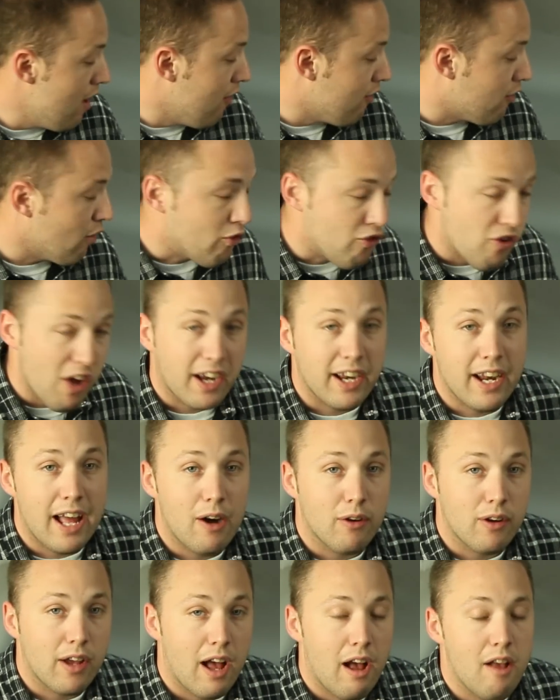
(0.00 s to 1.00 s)
So check it
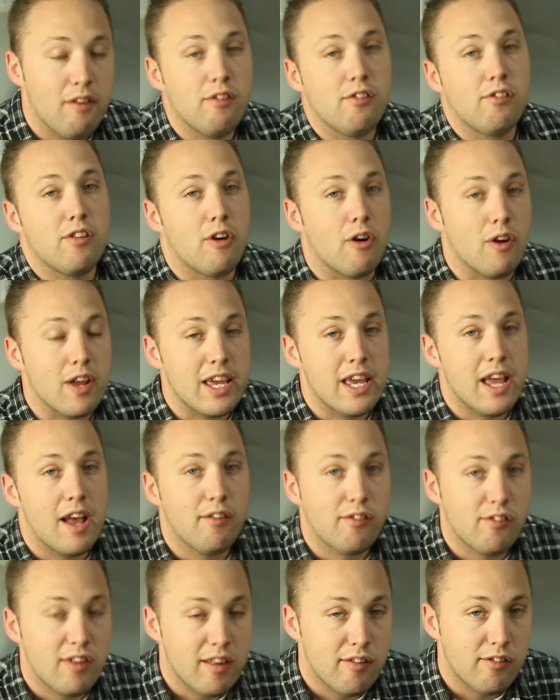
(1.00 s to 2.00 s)
out, guys. It's in our
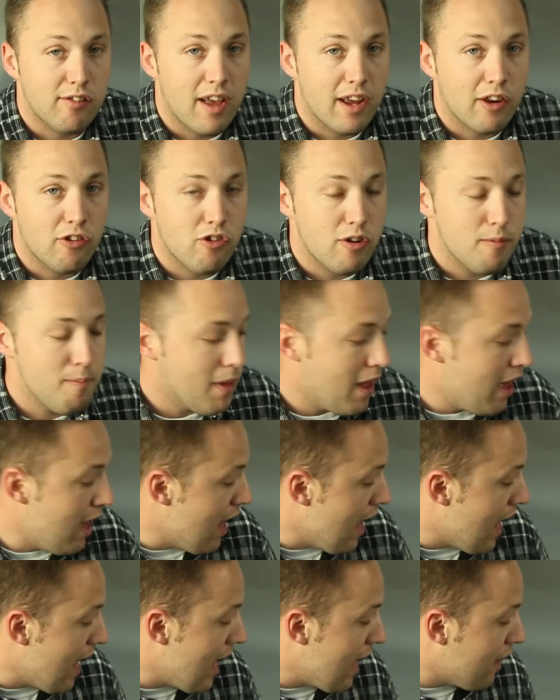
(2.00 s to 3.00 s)
ESC section.
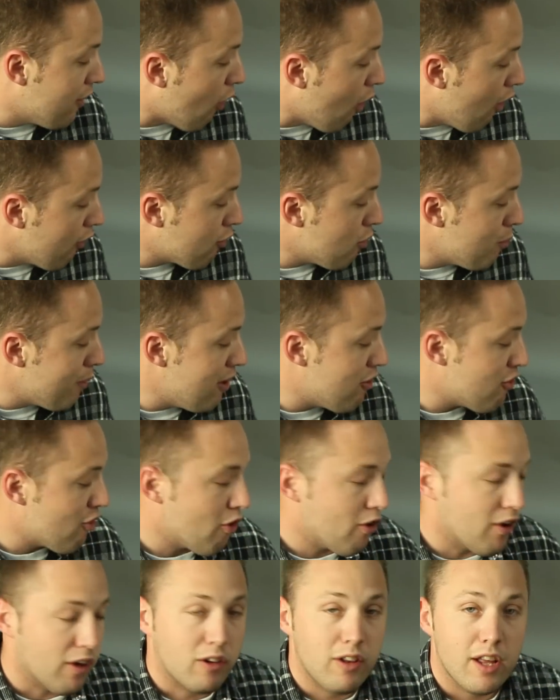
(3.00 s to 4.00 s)
And also be
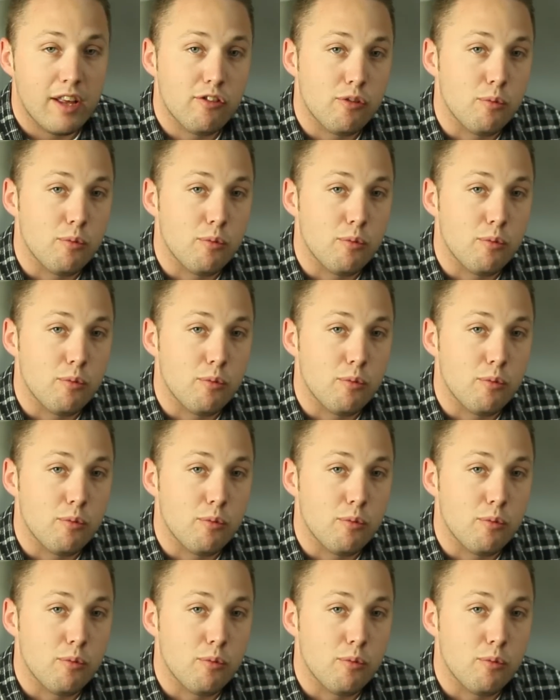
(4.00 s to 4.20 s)
sure to click